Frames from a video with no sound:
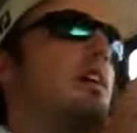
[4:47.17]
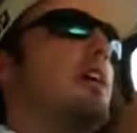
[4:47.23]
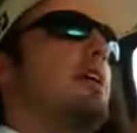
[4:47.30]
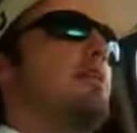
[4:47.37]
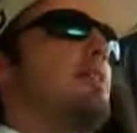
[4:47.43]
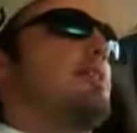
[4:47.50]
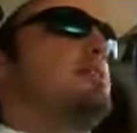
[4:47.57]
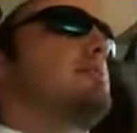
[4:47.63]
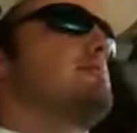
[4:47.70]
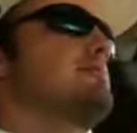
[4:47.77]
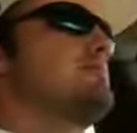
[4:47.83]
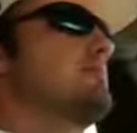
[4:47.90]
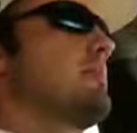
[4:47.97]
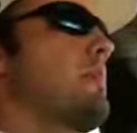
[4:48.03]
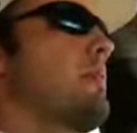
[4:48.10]
Anyways, so
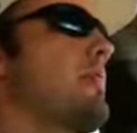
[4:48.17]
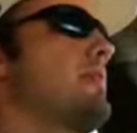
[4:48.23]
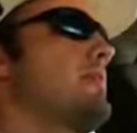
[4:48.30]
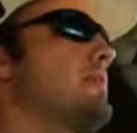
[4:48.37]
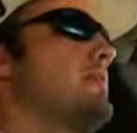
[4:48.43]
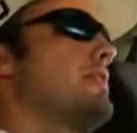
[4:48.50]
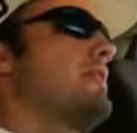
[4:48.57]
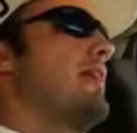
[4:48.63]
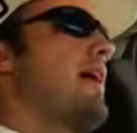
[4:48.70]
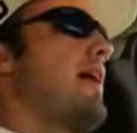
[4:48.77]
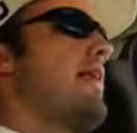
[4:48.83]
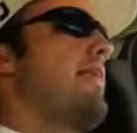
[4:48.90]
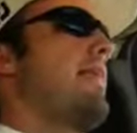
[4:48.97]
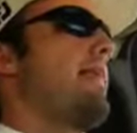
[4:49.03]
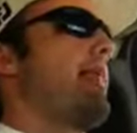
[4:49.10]
we did
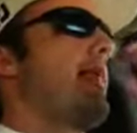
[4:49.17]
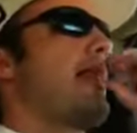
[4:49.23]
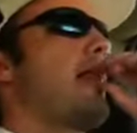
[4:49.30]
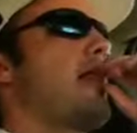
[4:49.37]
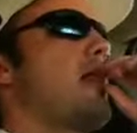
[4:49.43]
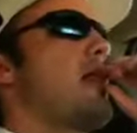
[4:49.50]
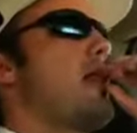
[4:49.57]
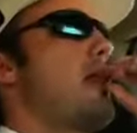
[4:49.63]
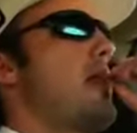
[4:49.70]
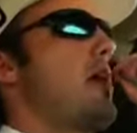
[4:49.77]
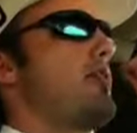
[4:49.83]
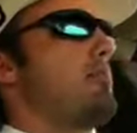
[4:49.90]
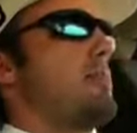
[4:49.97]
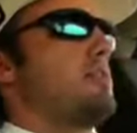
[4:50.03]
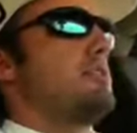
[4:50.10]
that. They
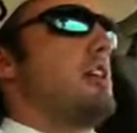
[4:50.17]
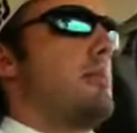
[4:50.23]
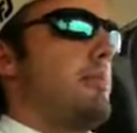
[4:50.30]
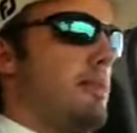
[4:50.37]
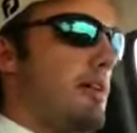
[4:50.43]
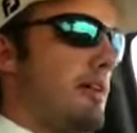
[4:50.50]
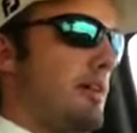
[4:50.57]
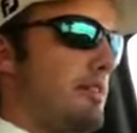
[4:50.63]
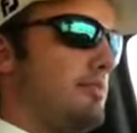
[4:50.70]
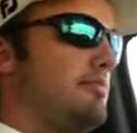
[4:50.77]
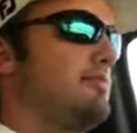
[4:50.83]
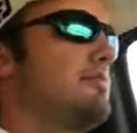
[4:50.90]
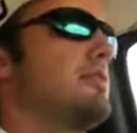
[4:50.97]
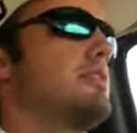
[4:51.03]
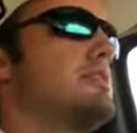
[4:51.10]
offered me a job there, and I'm
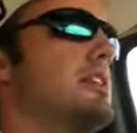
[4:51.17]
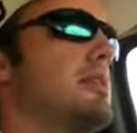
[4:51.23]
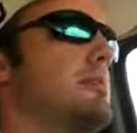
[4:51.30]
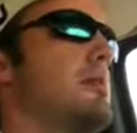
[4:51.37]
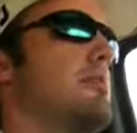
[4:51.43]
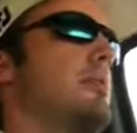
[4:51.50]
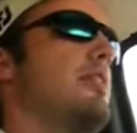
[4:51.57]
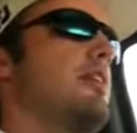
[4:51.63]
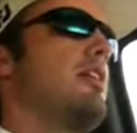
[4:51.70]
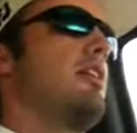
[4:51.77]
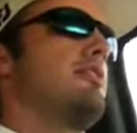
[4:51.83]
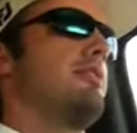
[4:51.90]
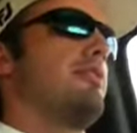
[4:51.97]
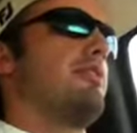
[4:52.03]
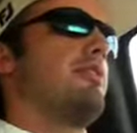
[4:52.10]
going to take him up on that
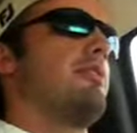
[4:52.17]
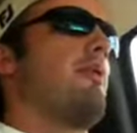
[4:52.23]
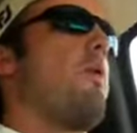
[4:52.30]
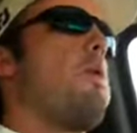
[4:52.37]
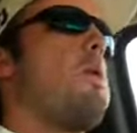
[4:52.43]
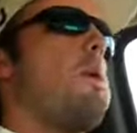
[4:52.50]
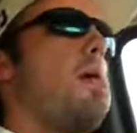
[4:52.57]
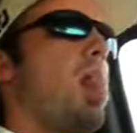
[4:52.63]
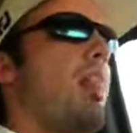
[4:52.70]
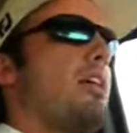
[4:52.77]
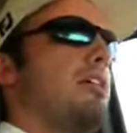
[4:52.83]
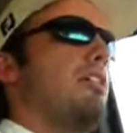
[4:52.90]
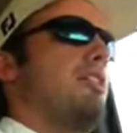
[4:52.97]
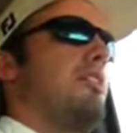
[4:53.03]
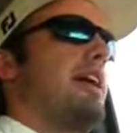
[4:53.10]
offer.
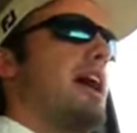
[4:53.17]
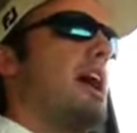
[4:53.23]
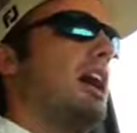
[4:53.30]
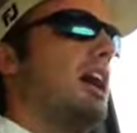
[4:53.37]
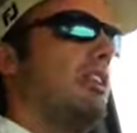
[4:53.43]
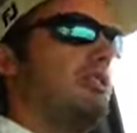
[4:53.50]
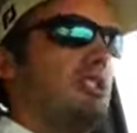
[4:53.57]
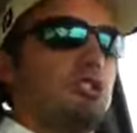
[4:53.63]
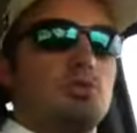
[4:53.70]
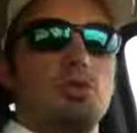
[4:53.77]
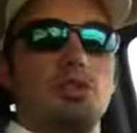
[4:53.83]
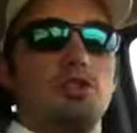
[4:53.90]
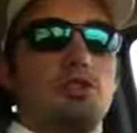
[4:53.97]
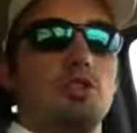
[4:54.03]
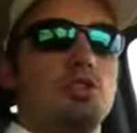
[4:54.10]
The only thing I have is he's a
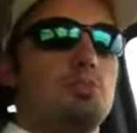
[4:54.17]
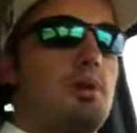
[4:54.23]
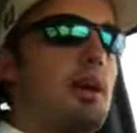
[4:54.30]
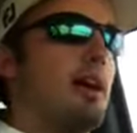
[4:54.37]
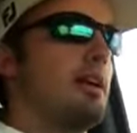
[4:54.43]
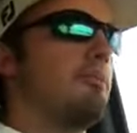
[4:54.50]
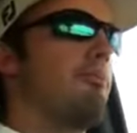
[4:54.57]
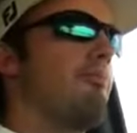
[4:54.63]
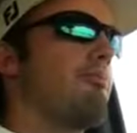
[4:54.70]
real douchebag.